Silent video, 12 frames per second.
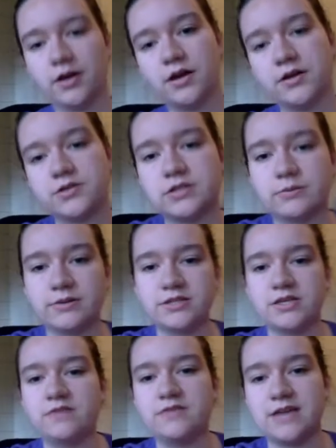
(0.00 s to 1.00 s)
So once
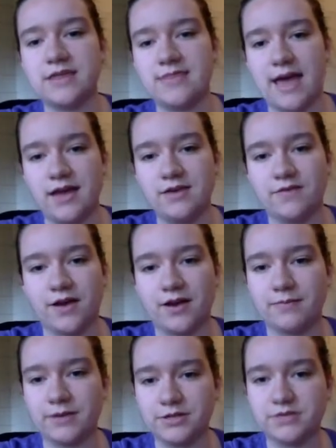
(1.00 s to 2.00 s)
you've done that, you cut a
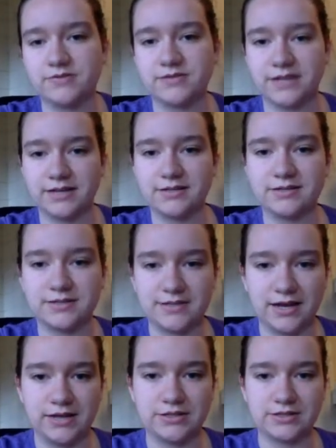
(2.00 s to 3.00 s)
bunch of sticks to 10
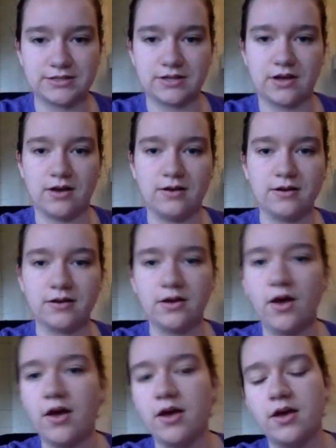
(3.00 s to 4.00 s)
inches long,
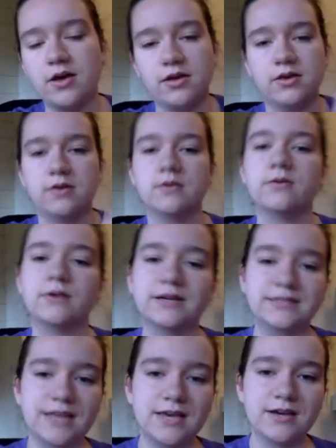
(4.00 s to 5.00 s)
you
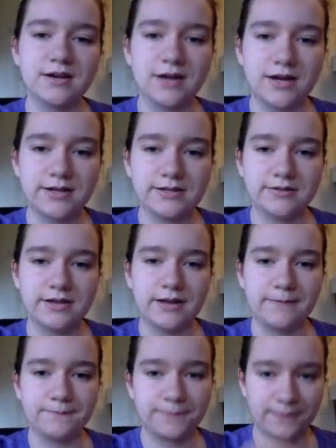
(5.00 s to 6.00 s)
take your hot glue gun
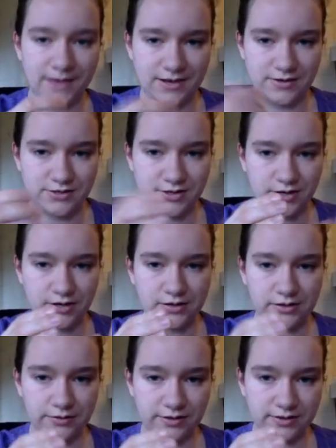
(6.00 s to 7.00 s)
and you start
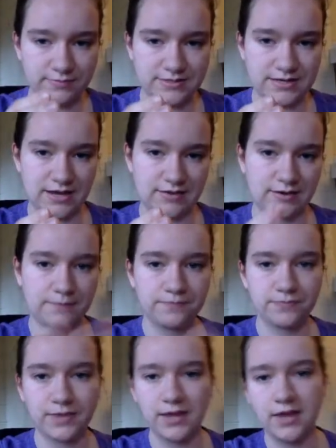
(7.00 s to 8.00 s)
gluing them together.
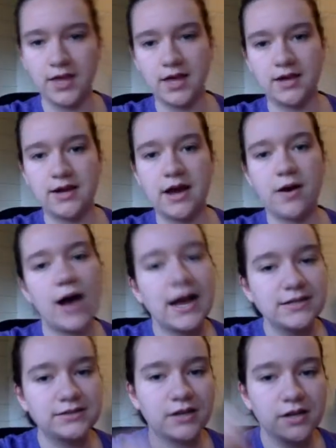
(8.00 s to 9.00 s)
Now, I
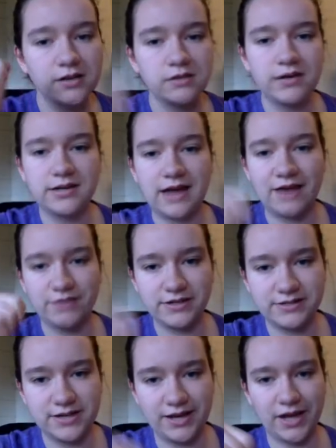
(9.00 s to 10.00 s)
started gluing every
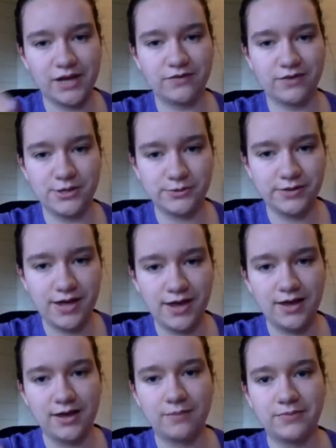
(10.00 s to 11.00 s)
stick individually,
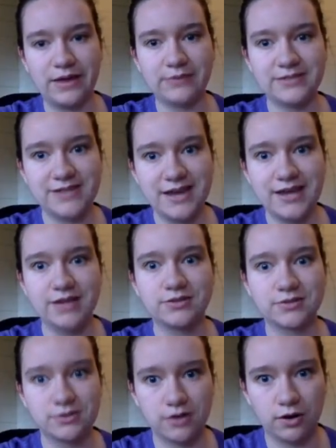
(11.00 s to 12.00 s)
but that was taking
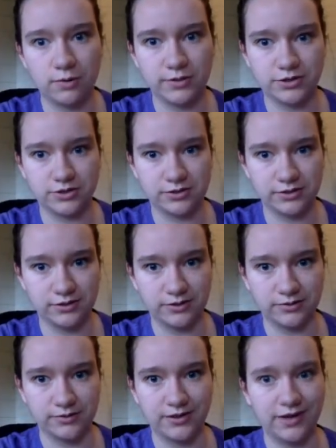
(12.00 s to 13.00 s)
so much
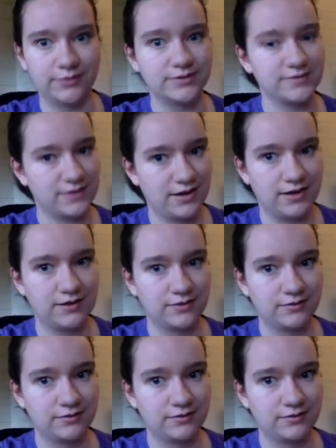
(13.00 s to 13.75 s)
glue, and it was like